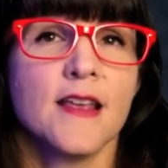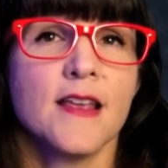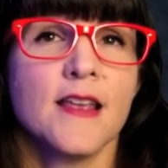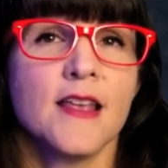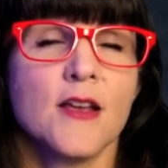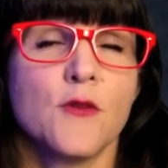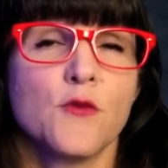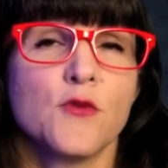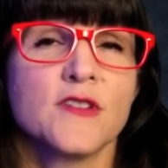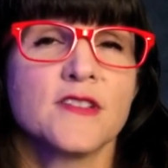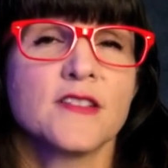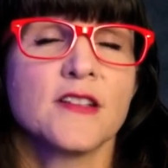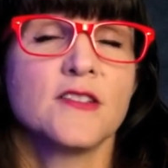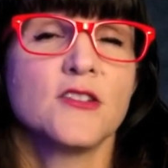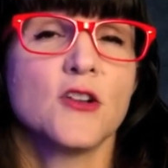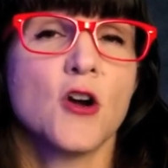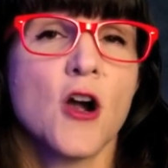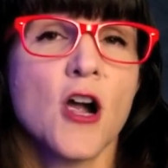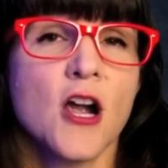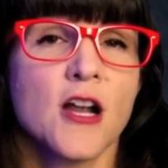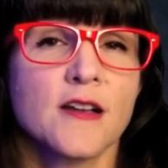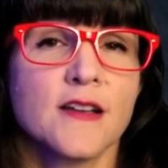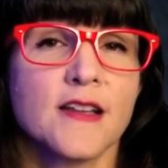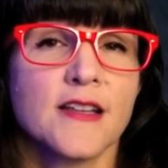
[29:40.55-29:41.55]
It was a
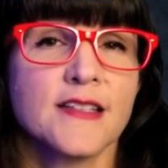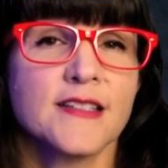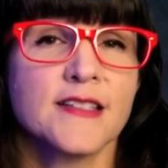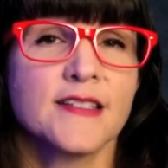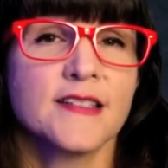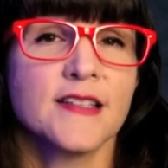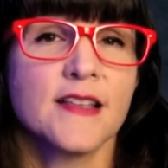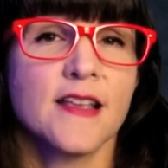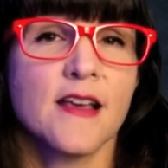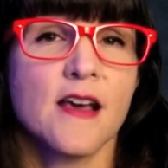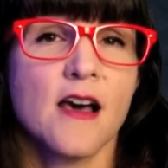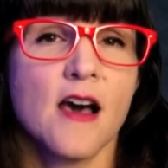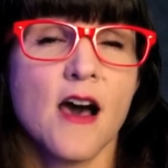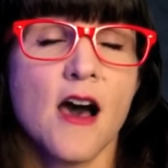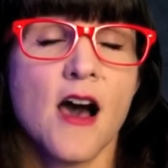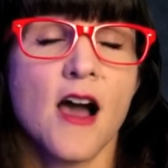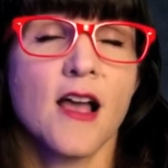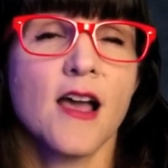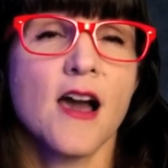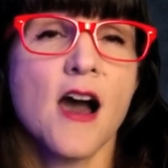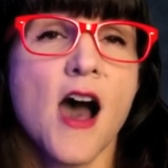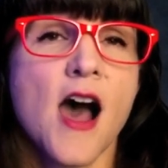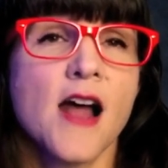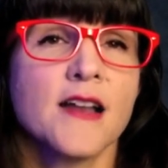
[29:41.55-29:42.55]
darkness, a
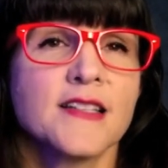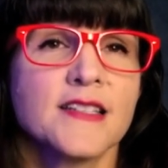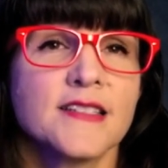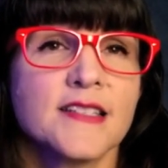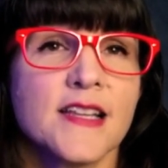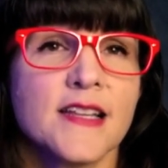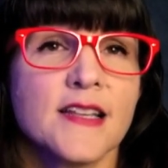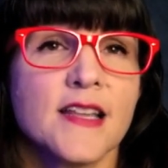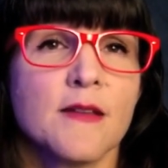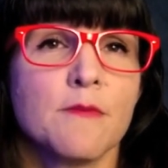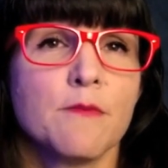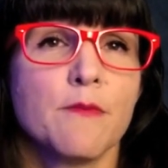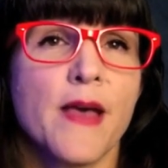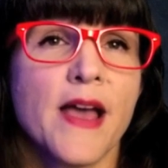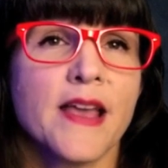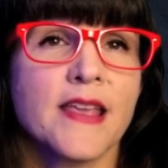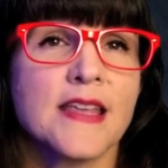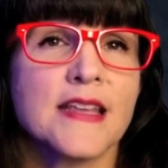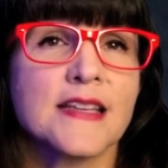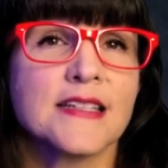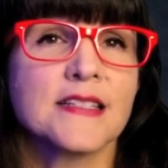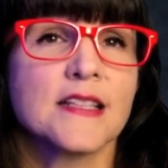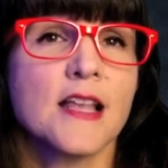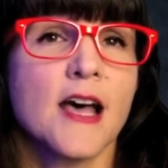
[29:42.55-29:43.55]
constant in
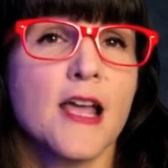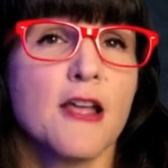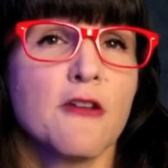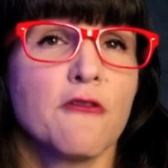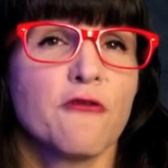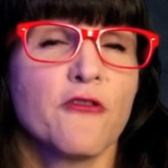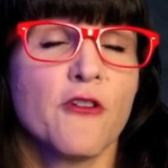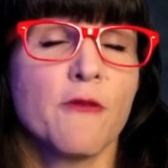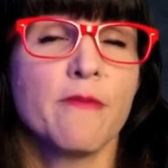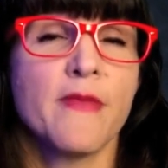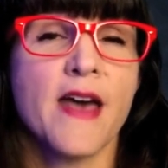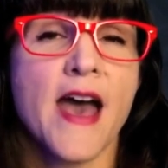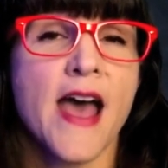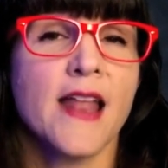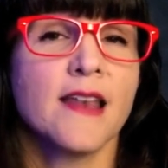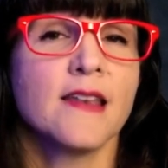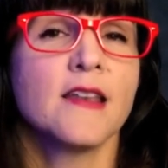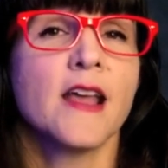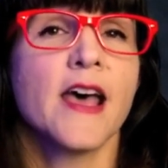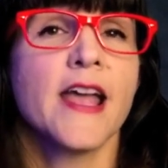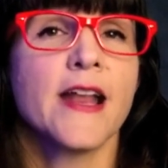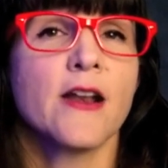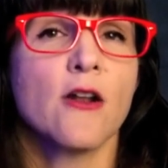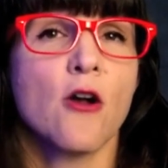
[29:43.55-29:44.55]
Becky's life from that
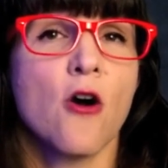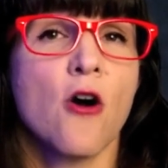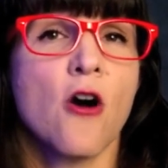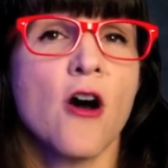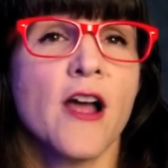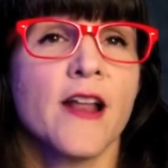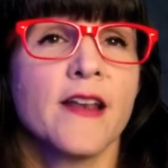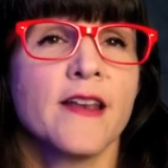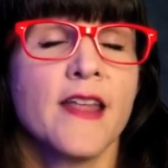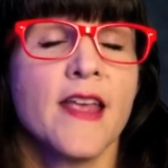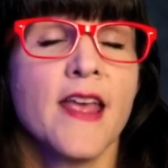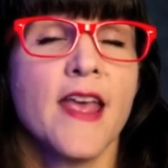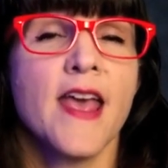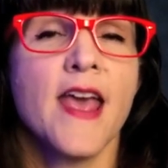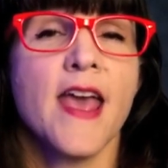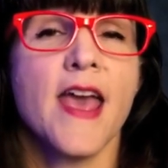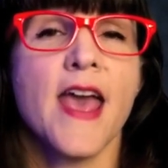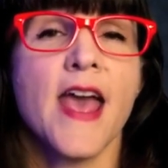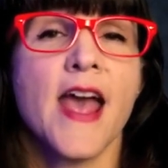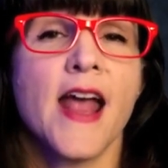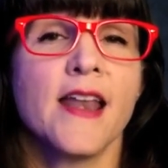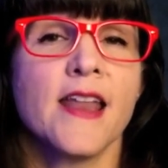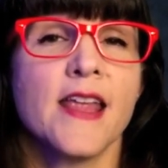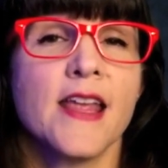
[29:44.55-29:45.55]
night on,
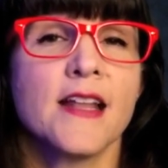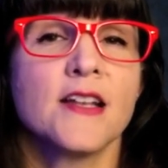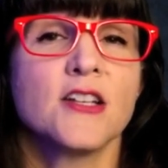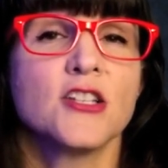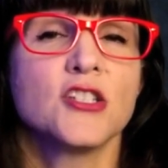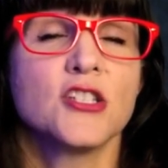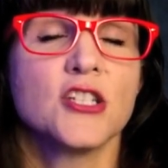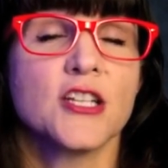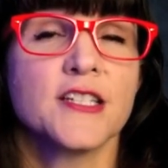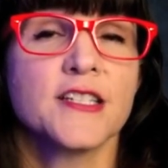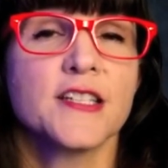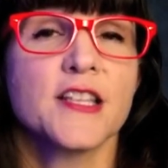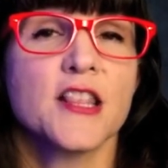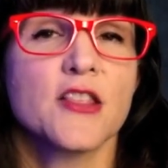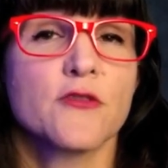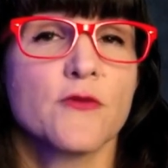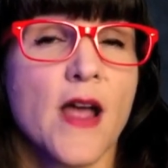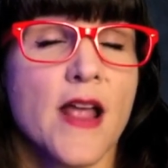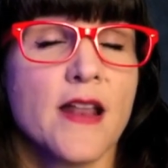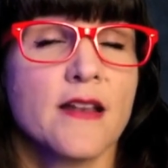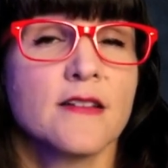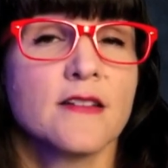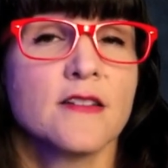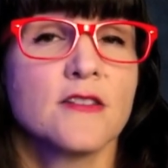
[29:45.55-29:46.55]
and it just
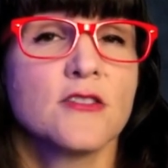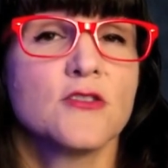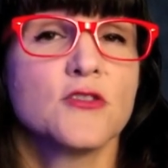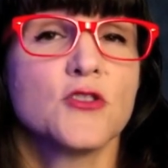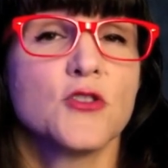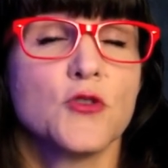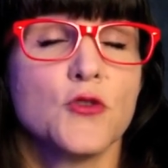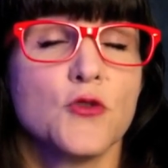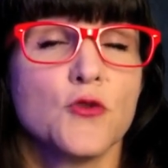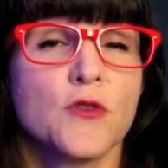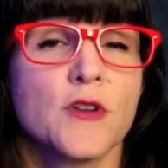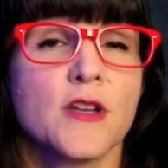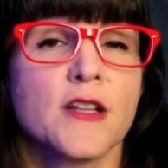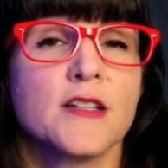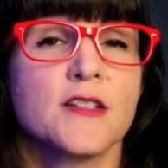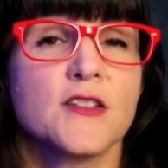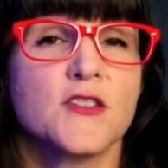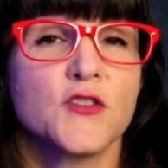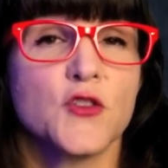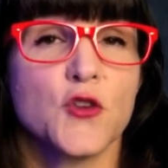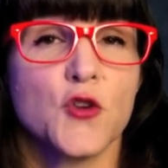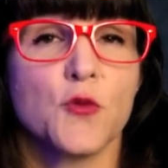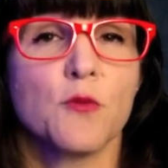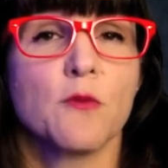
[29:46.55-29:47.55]
threatened to
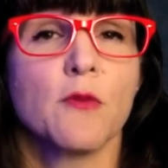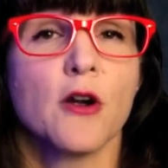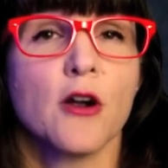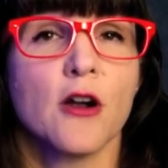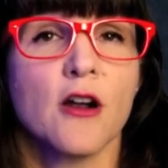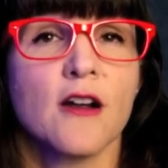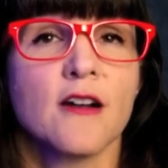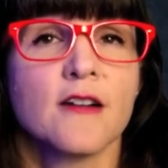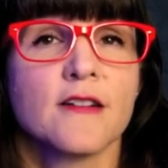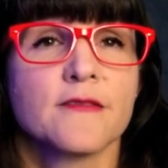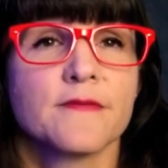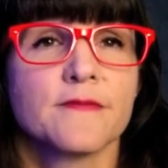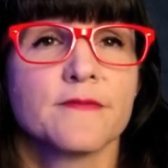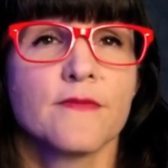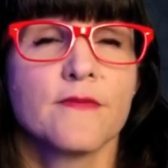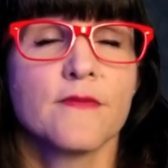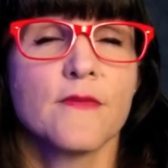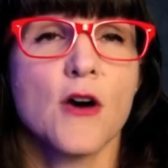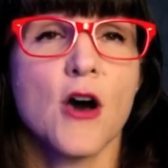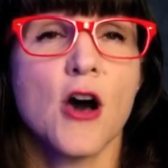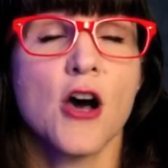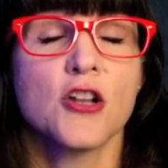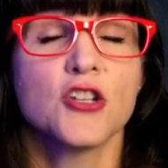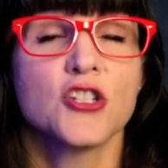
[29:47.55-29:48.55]
consume her.
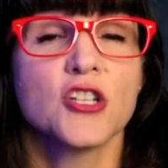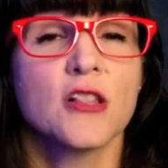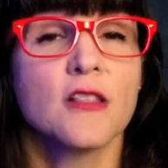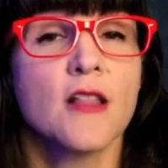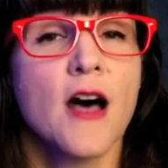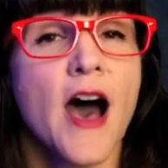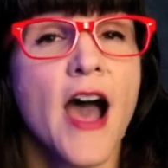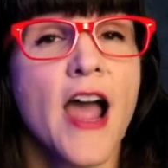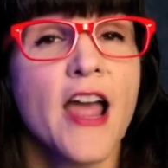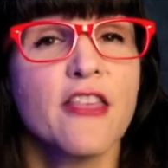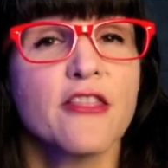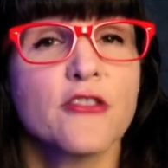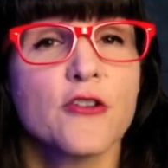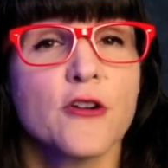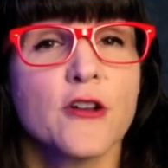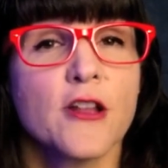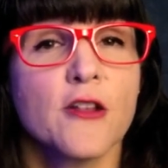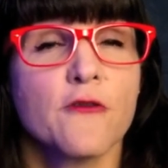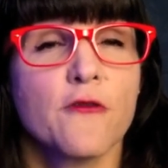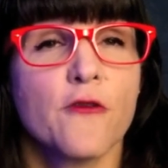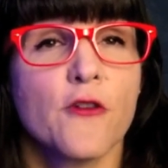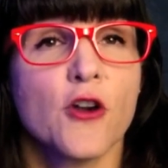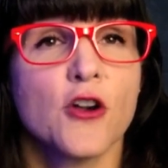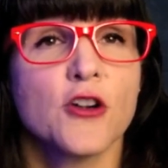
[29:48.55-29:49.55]
On July
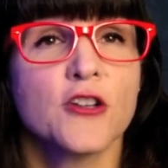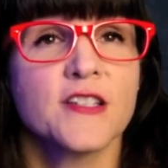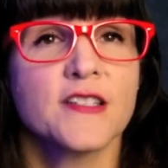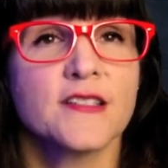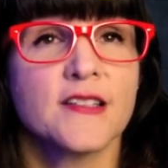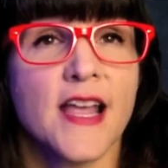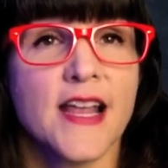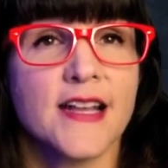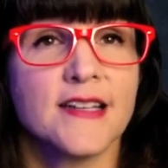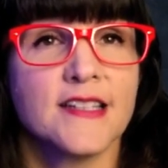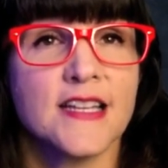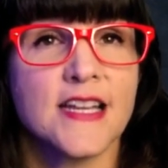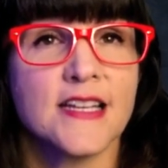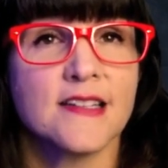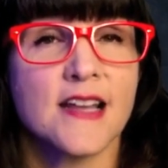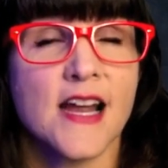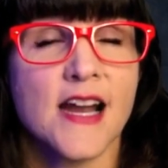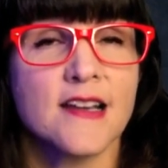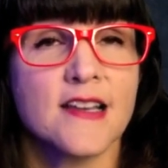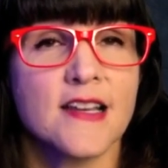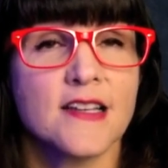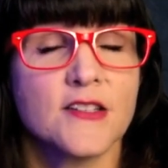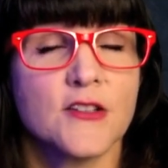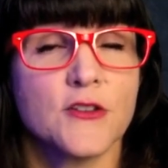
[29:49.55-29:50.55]
31st,
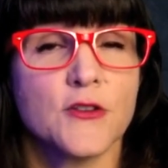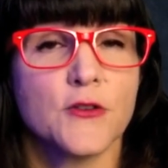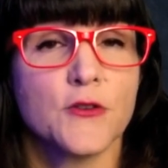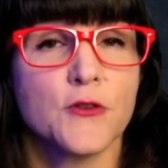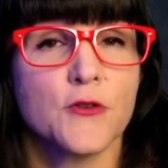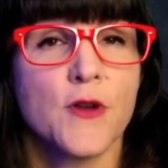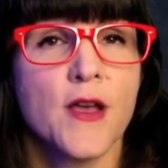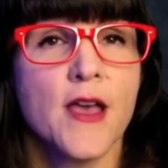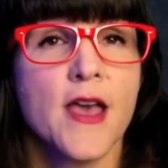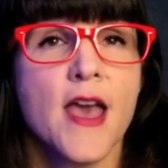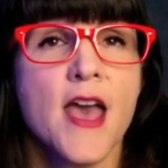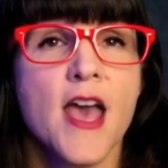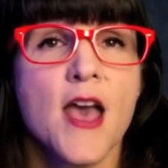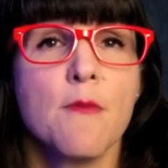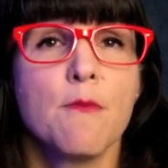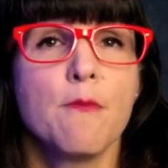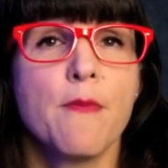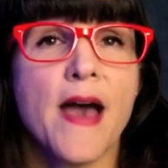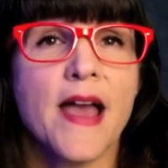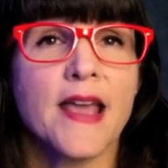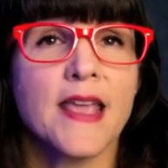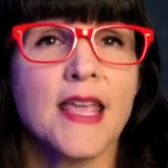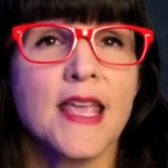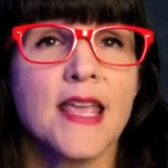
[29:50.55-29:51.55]
1992,
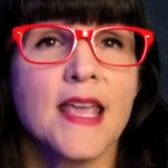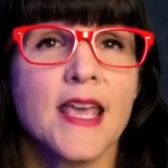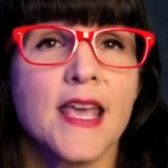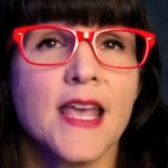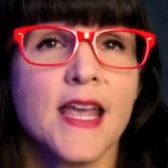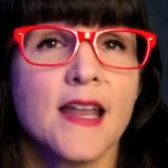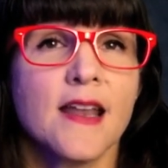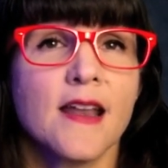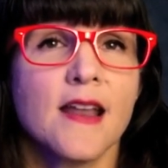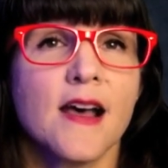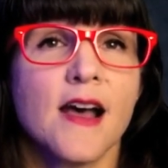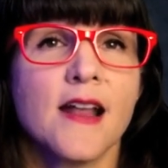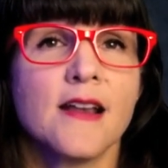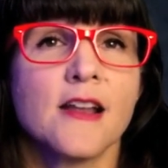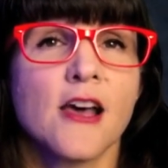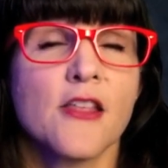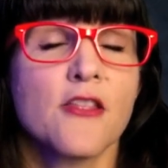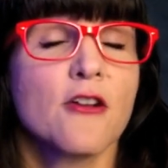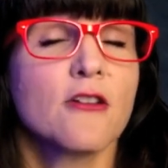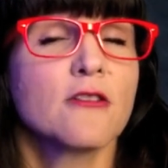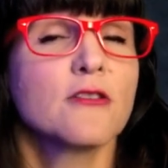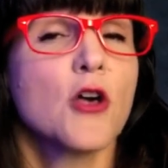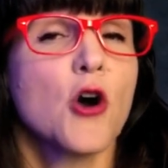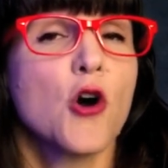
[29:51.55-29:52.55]
Becky hit
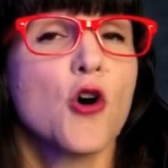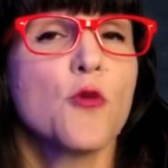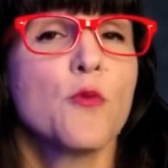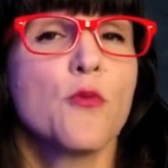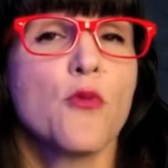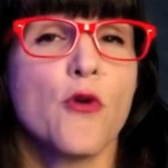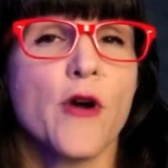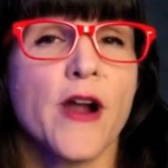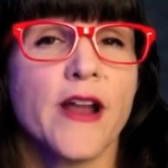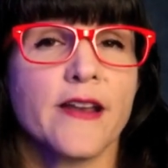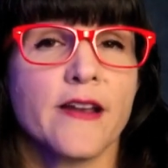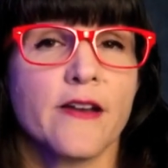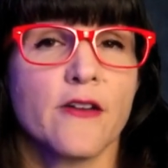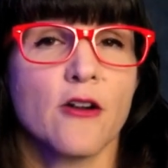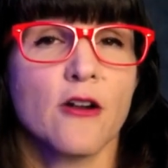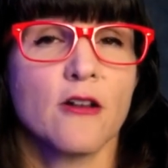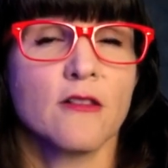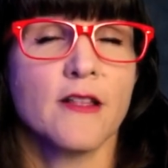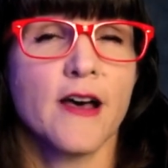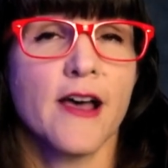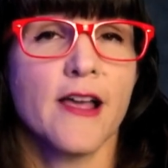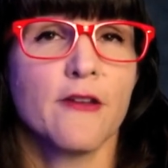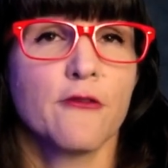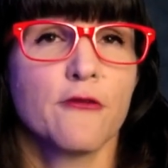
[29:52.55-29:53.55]
another low point in her
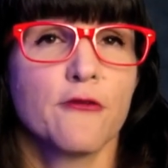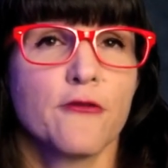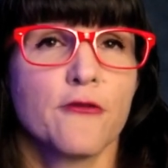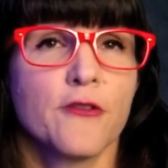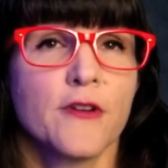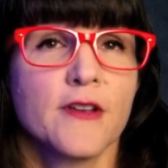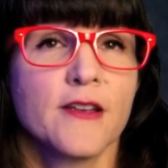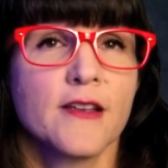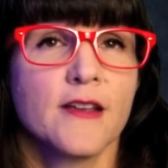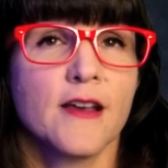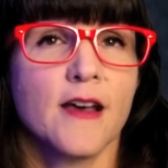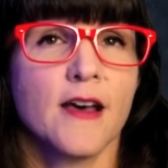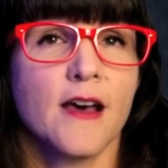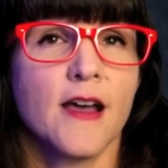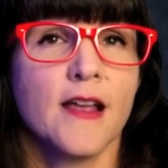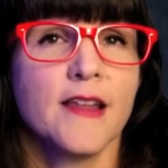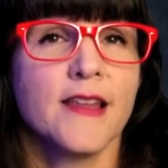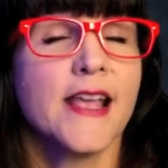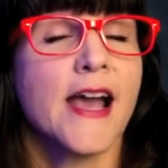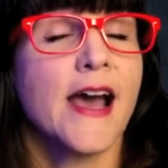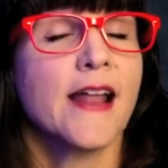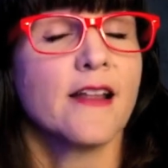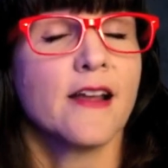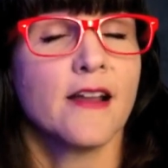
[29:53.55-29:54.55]
life.
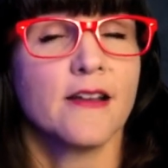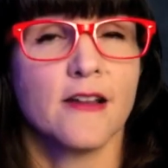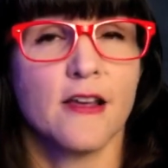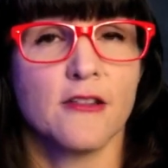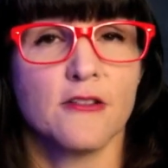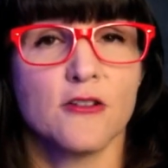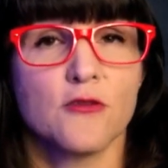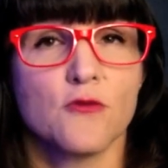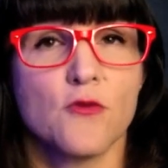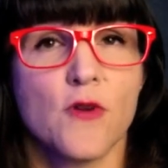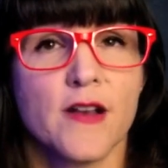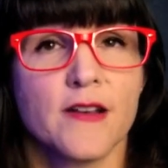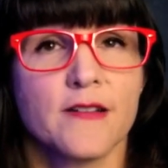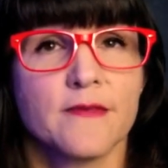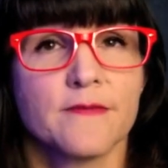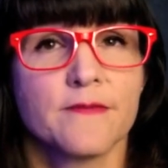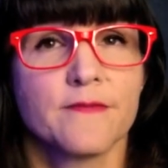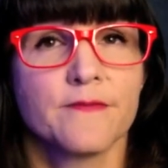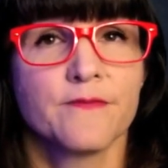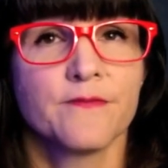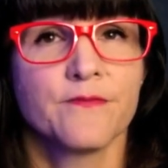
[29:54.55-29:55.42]
Yet another one.